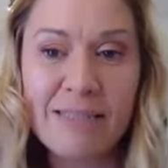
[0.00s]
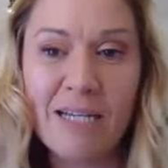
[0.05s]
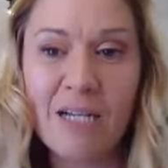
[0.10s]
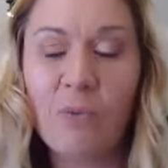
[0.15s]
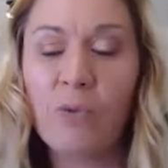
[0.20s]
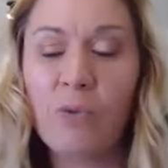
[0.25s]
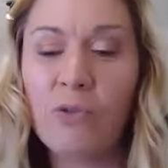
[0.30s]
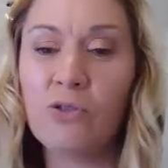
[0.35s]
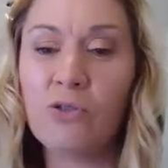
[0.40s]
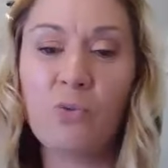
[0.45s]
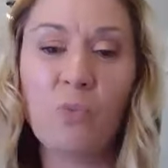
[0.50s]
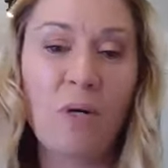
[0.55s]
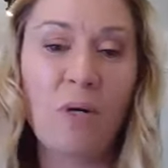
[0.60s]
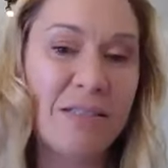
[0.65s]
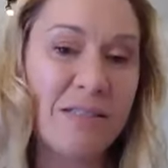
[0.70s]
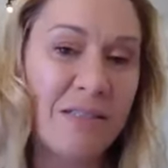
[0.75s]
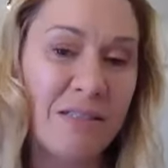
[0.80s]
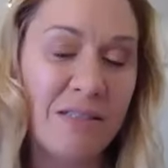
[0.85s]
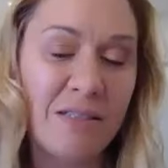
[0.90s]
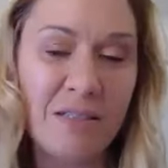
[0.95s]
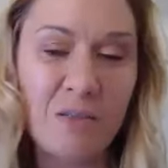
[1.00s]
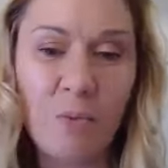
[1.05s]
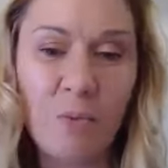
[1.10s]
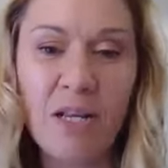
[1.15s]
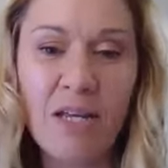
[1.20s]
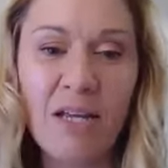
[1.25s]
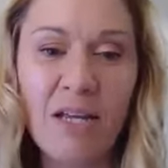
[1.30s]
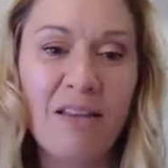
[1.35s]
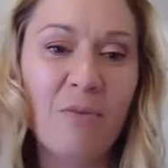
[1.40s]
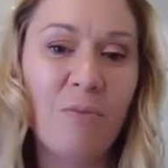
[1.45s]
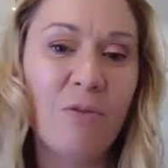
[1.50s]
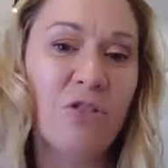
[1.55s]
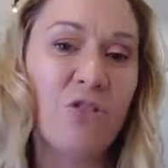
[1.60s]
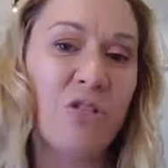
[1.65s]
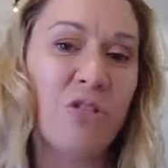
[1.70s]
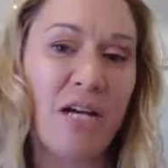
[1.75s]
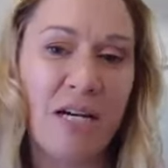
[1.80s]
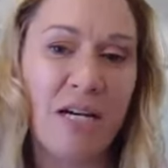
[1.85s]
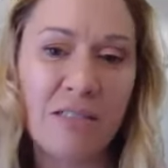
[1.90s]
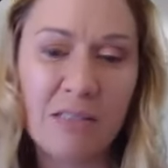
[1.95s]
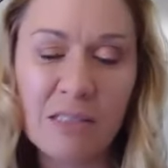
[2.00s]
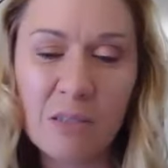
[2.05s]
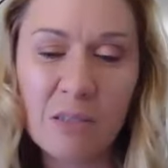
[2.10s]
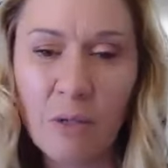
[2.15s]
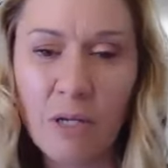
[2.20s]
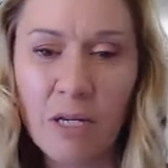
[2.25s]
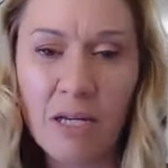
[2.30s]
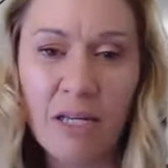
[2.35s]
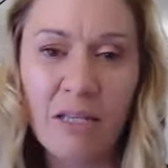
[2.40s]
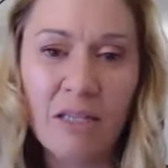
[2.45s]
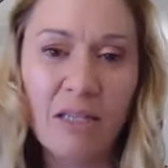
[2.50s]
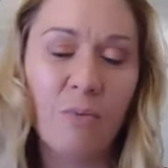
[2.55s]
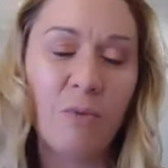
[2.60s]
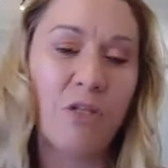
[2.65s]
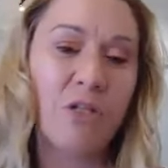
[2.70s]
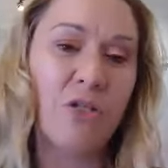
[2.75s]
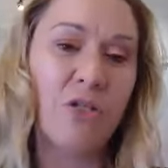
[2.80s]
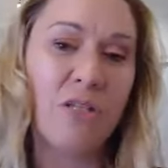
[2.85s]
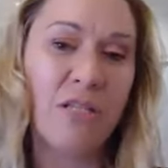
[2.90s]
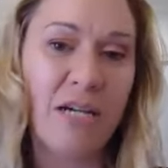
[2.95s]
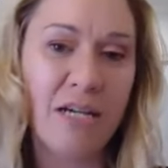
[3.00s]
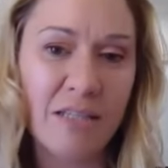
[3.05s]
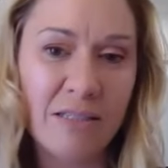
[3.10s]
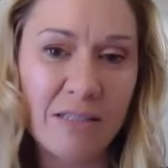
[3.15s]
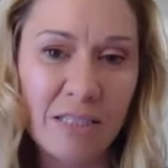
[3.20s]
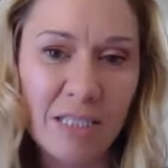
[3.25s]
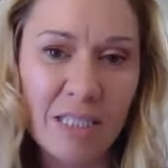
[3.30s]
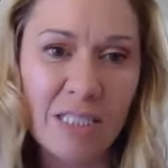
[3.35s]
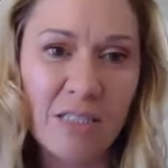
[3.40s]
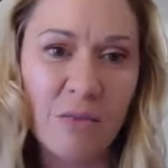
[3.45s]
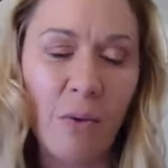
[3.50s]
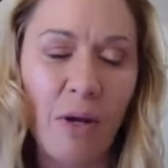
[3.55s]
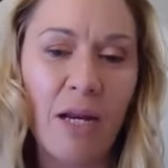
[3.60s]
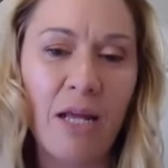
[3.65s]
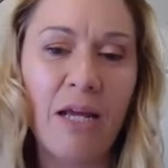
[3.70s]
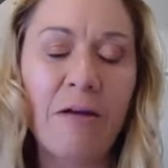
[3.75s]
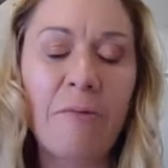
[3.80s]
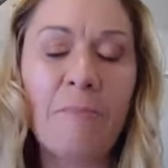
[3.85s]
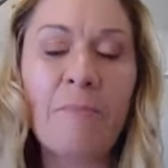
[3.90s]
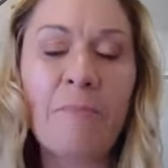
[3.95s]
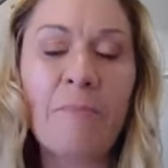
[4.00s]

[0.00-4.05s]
Like, we'll do one sister's wedding and then we do the cousin's wedding and then we do the other sister's wedding.